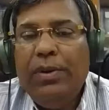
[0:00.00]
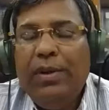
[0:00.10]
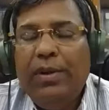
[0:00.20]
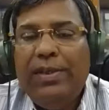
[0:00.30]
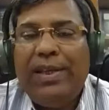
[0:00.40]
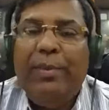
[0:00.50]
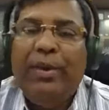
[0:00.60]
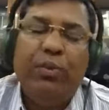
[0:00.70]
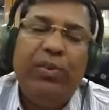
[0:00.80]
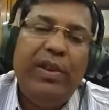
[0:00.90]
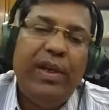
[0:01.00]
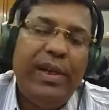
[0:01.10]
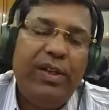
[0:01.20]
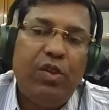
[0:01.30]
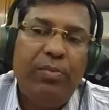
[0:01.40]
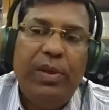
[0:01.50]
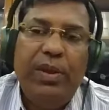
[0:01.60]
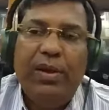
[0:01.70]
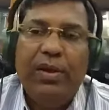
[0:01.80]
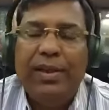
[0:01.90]
Same is with the case of
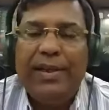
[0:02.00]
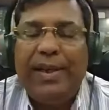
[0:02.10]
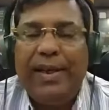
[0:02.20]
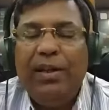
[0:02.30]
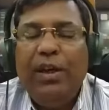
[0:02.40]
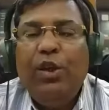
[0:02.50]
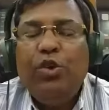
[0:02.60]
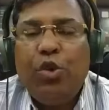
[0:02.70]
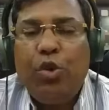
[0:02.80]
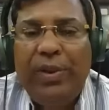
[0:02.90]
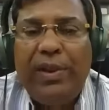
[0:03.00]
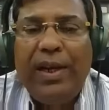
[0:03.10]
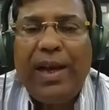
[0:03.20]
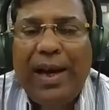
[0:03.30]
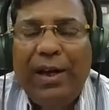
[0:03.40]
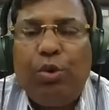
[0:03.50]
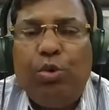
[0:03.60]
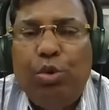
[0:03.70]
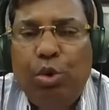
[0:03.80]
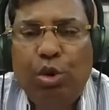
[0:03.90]
the other side. So with regard
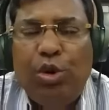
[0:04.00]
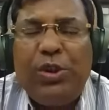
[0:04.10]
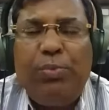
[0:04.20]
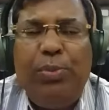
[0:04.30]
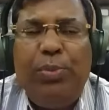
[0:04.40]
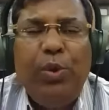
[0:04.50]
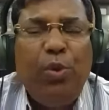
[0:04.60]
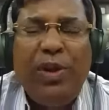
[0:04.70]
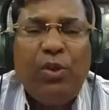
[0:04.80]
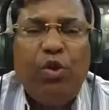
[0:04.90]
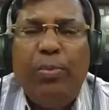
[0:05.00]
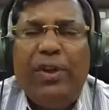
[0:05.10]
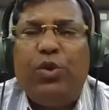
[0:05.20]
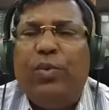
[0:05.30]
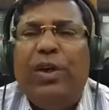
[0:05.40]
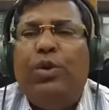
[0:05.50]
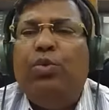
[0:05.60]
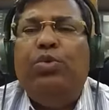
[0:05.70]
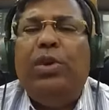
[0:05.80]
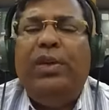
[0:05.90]
to those few documents, 1,
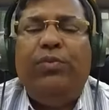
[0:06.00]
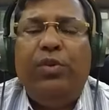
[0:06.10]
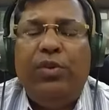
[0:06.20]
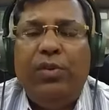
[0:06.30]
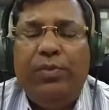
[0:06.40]
2, 3, 4,